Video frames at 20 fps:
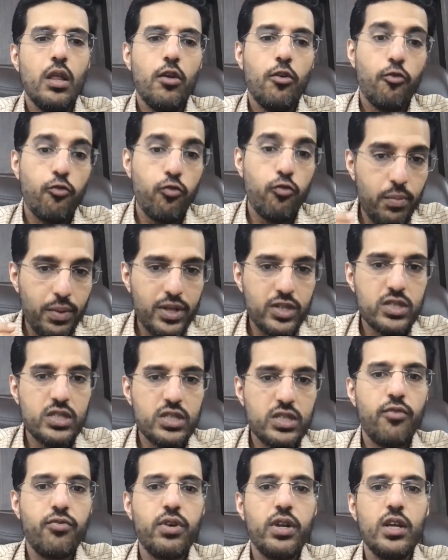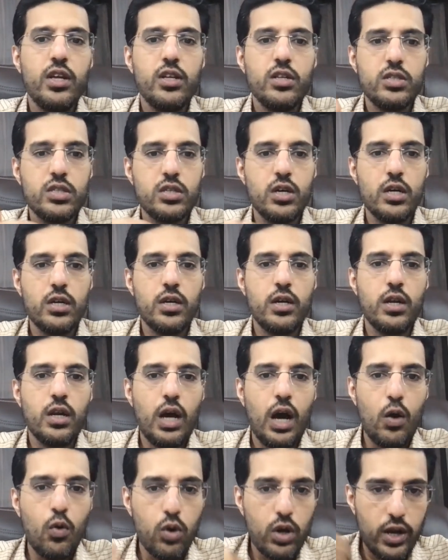Women's safety, certain
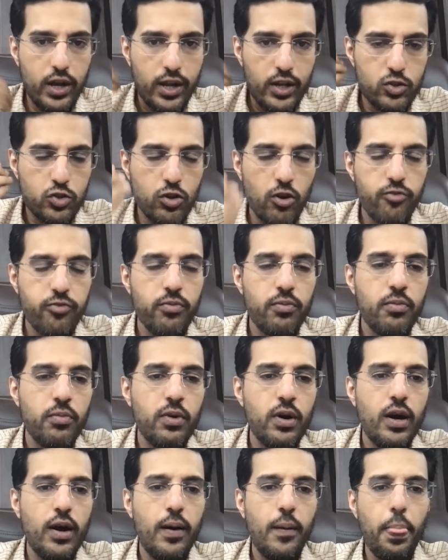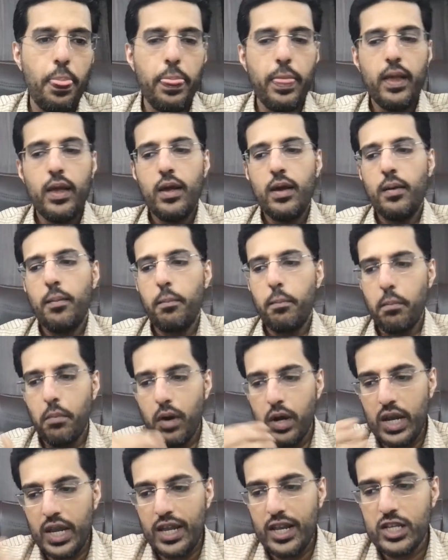outlays of
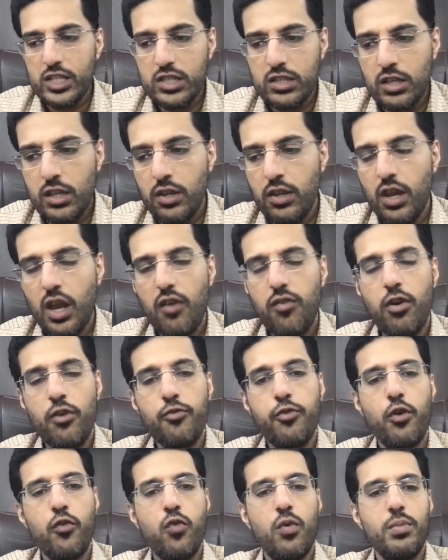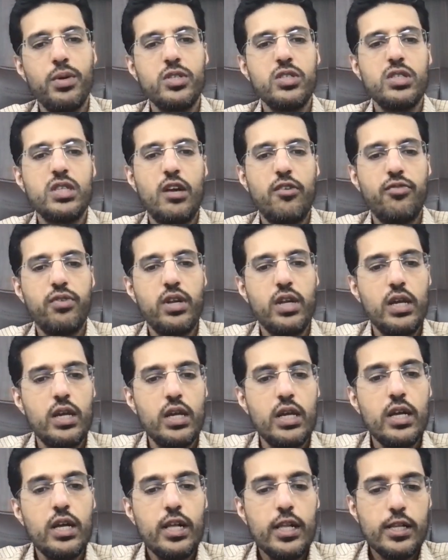monies given for women's
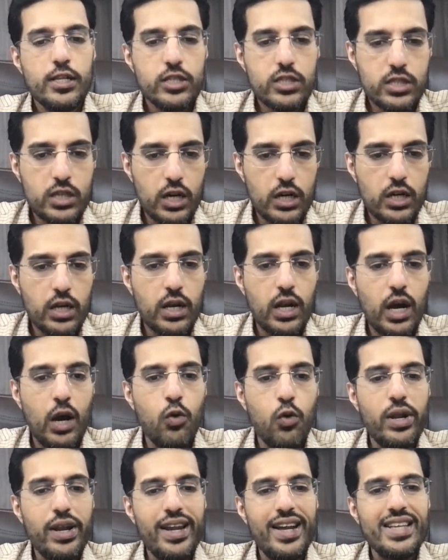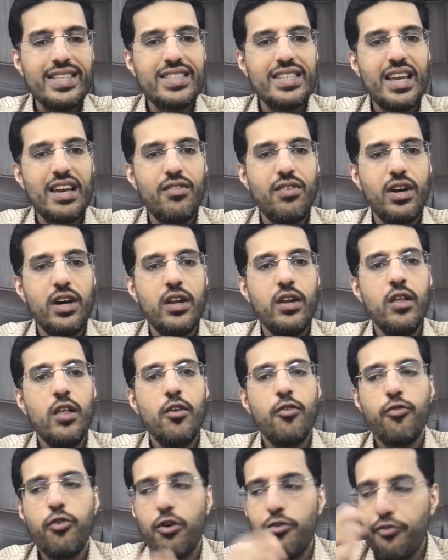safety, certain outlays given
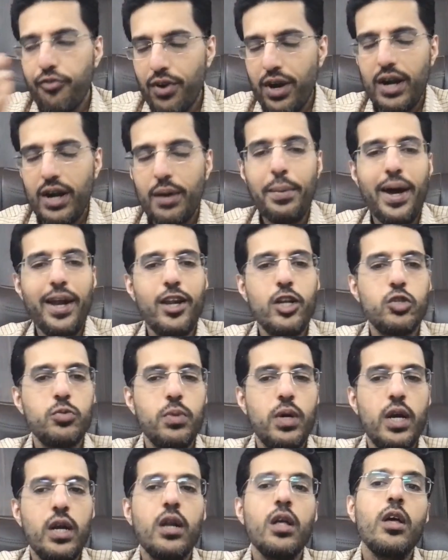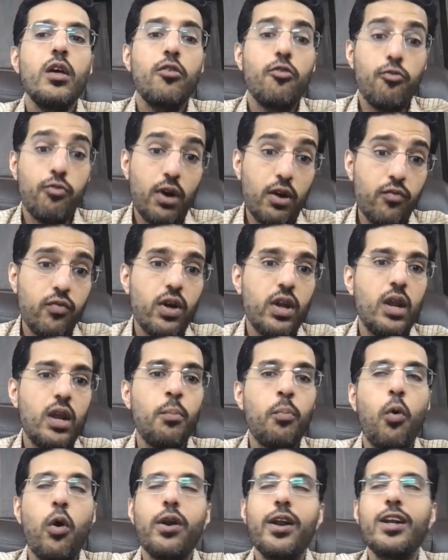for flood management. One very
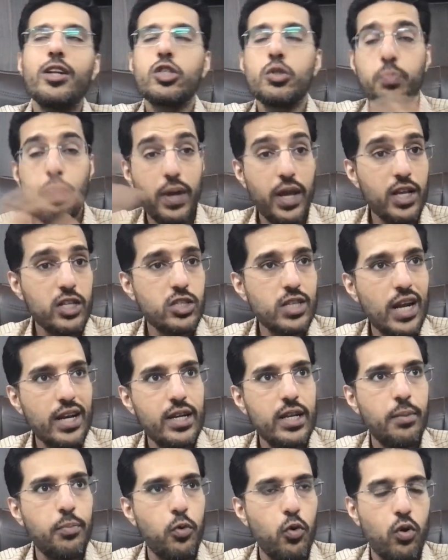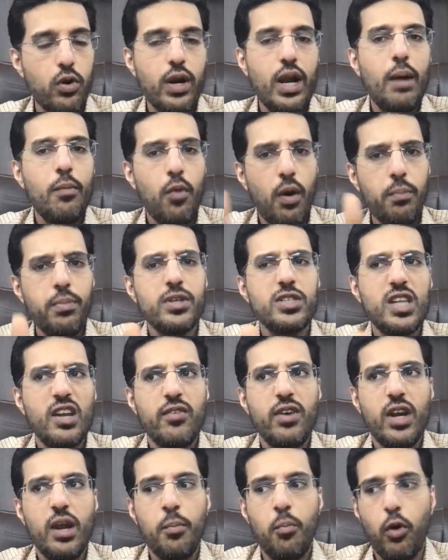important space sector program, obviously
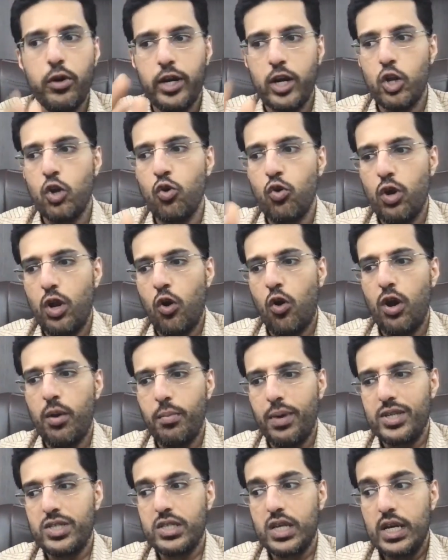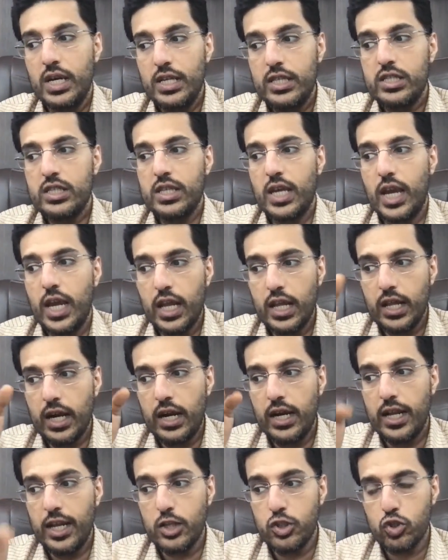very important. You know, Elon Musk saying
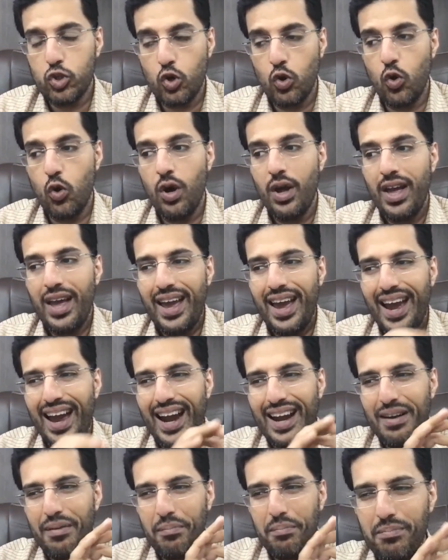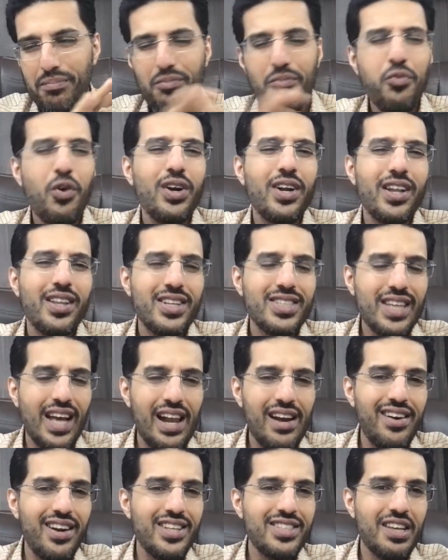that ISRO, at what are the
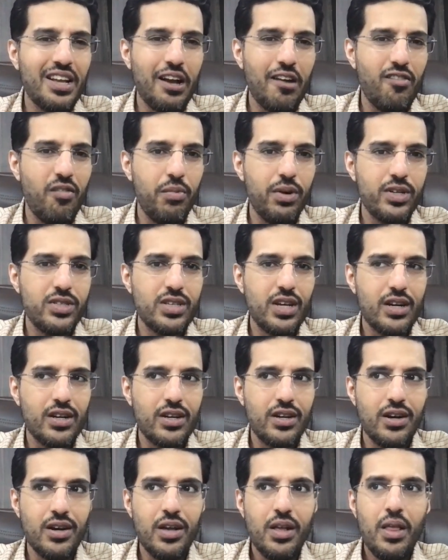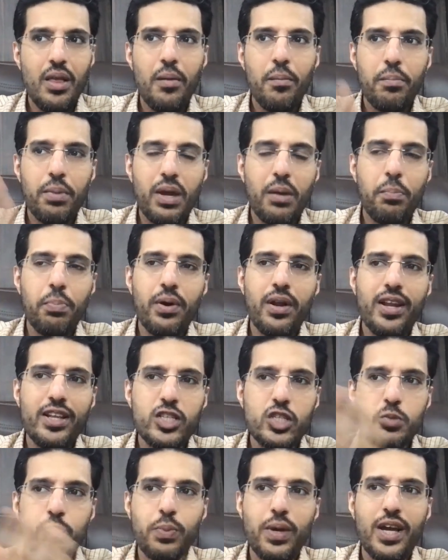salaries in government sector? People in
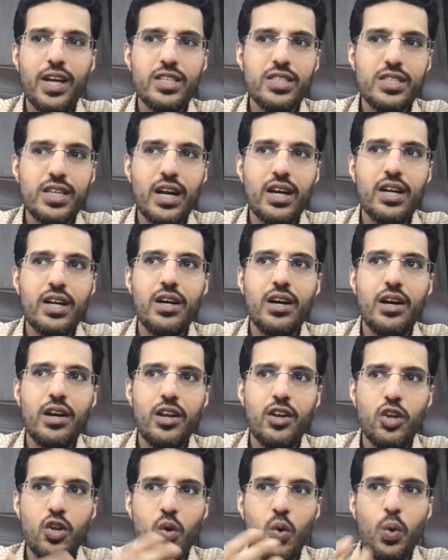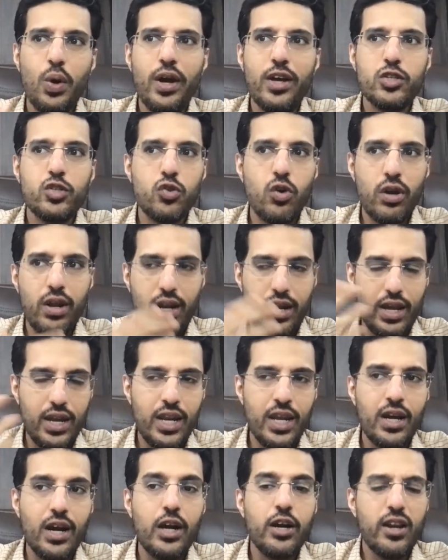space sector in US or in any
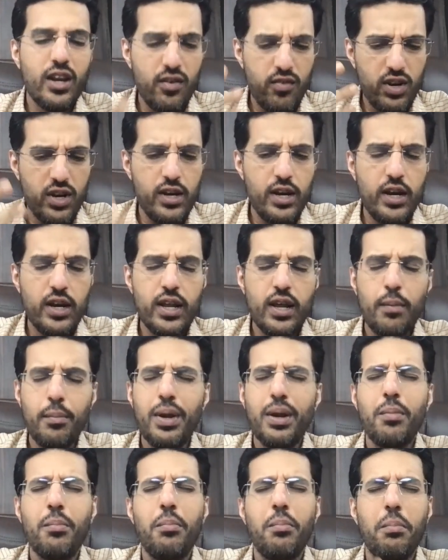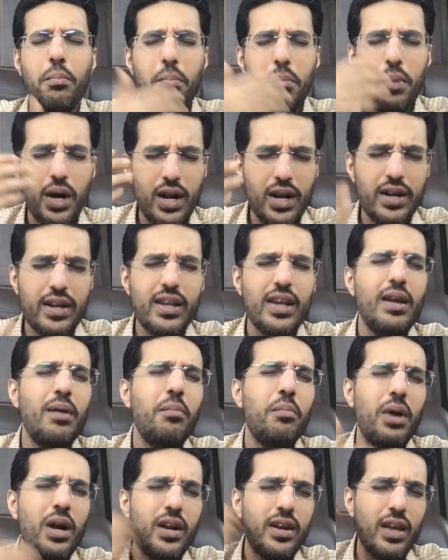country, even in India, make
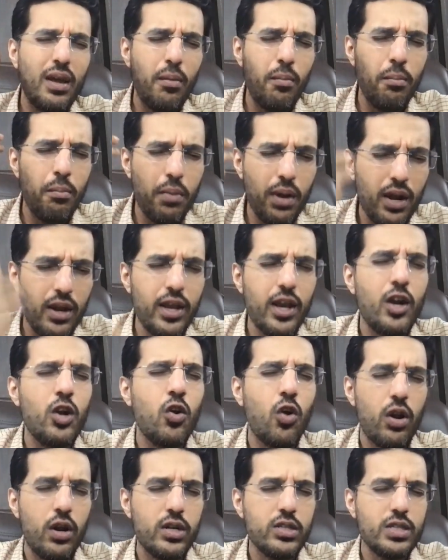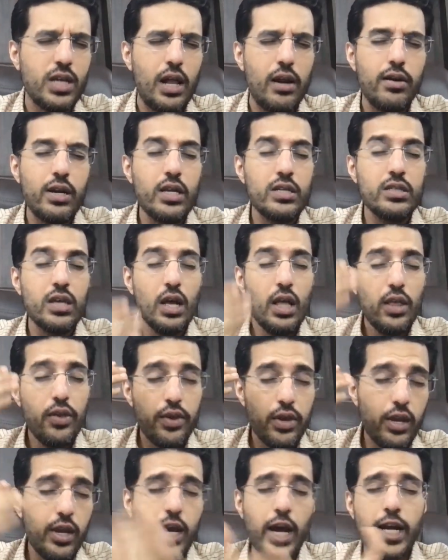multi-million-dollar salaries.
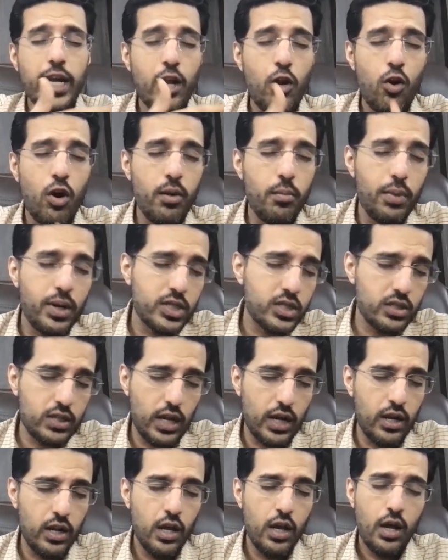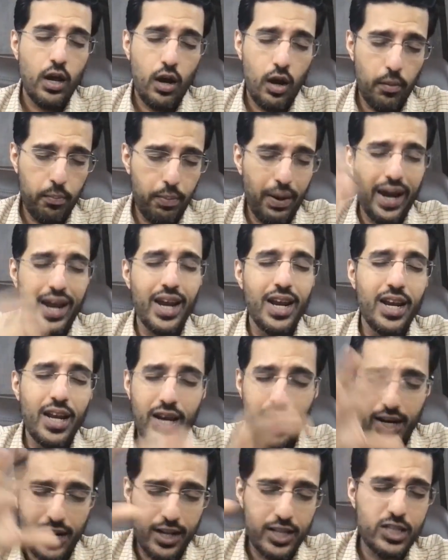Yet Elon Musk said, a pioneer
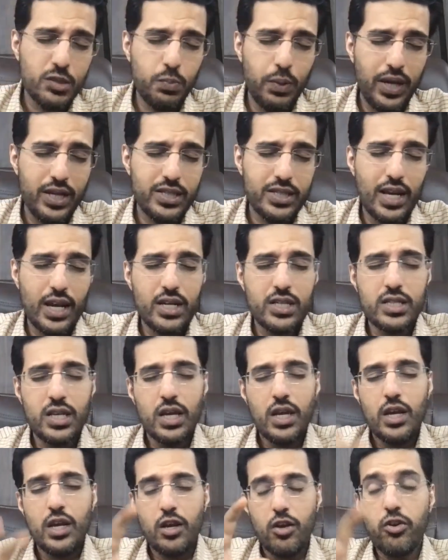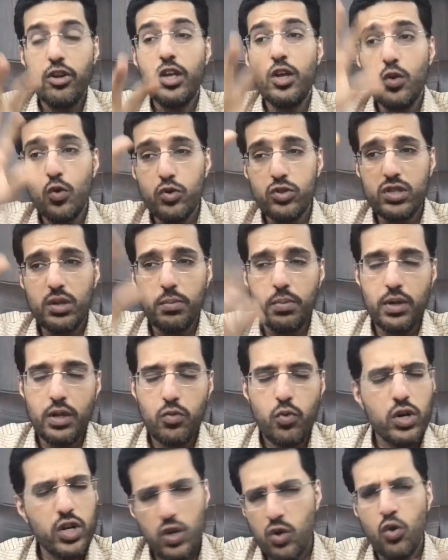in SpaceX, reusable.
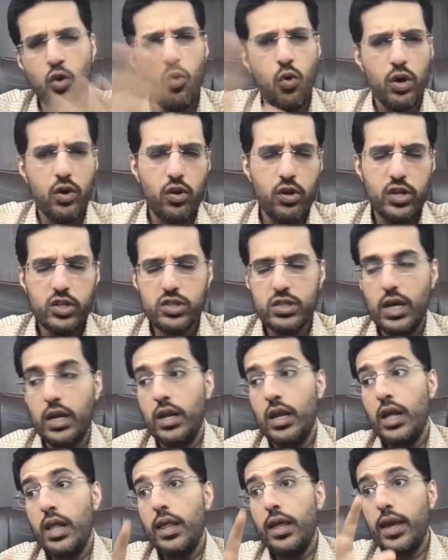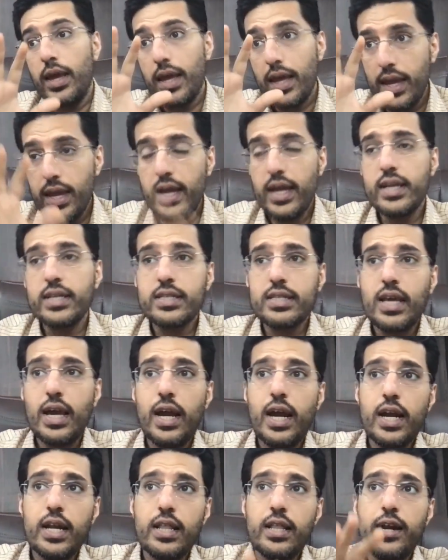What, you know what all he's done? He
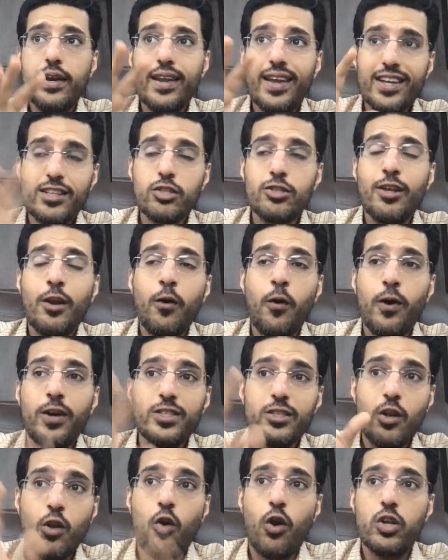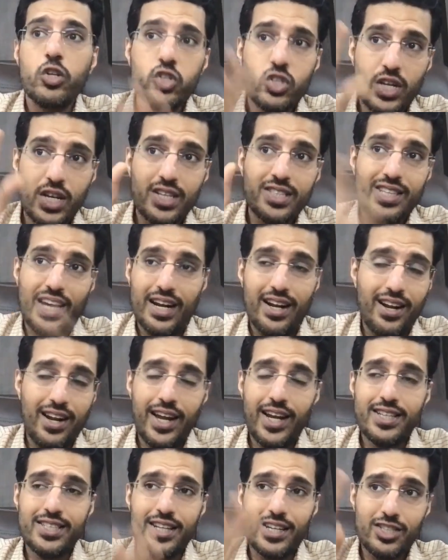said that ISRO is launching
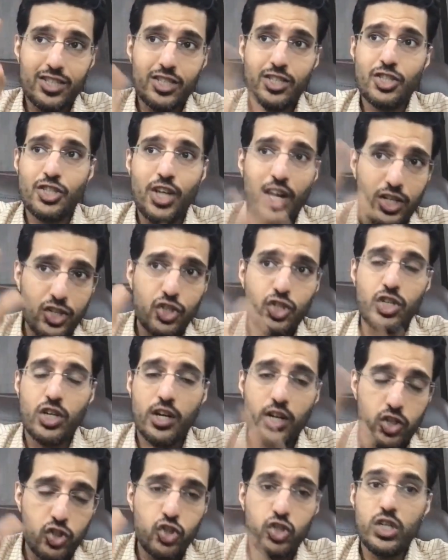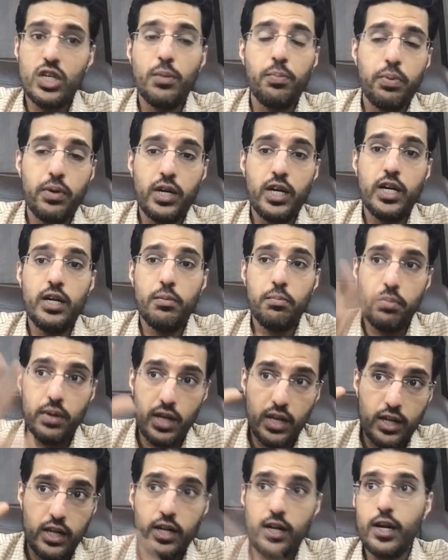satellites at such a cheap rate,
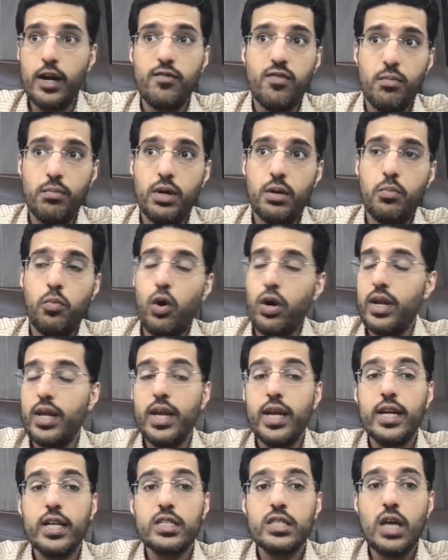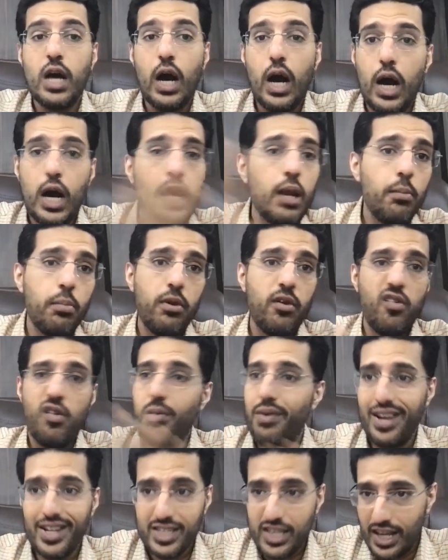being a government body. It is unbelievable.
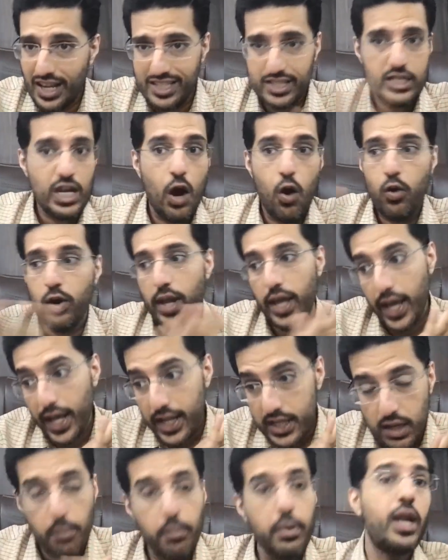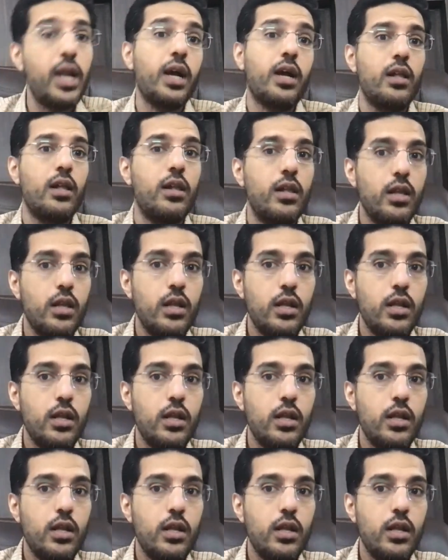It's astounding. It's a miracle.